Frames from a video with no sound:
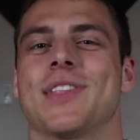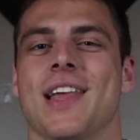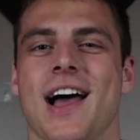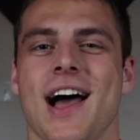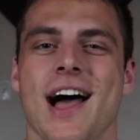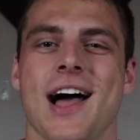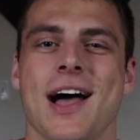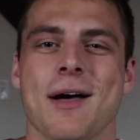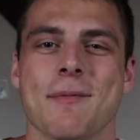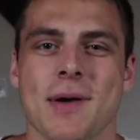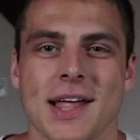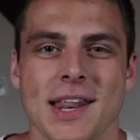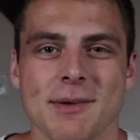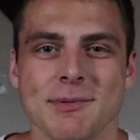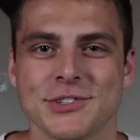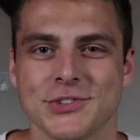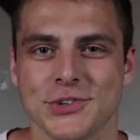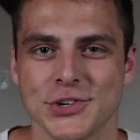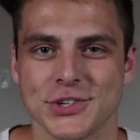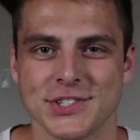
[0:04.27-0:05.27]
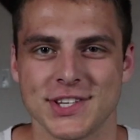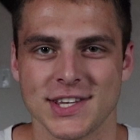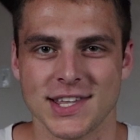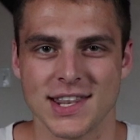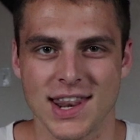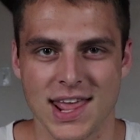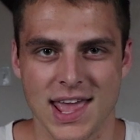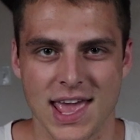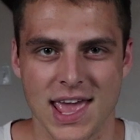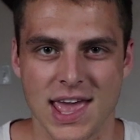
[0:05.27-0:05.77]
My name is
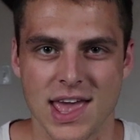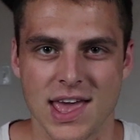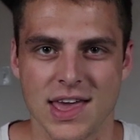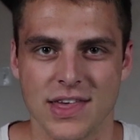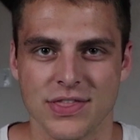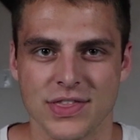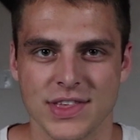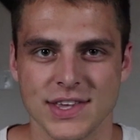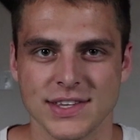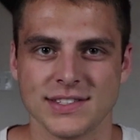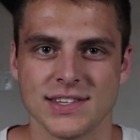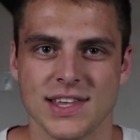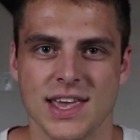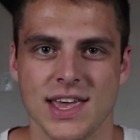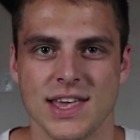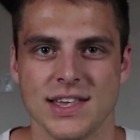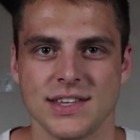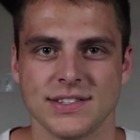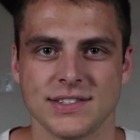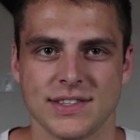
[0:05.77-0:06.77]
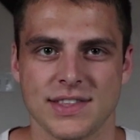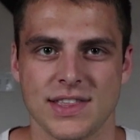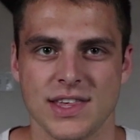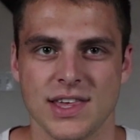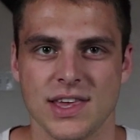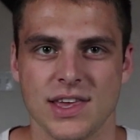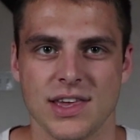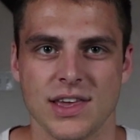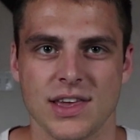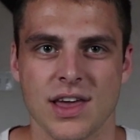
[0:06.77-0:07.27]
Tristan, and this is
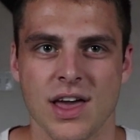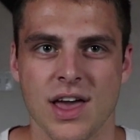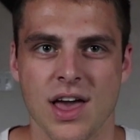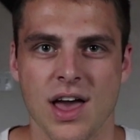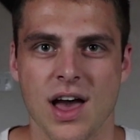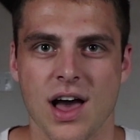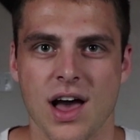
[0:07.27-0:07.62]
the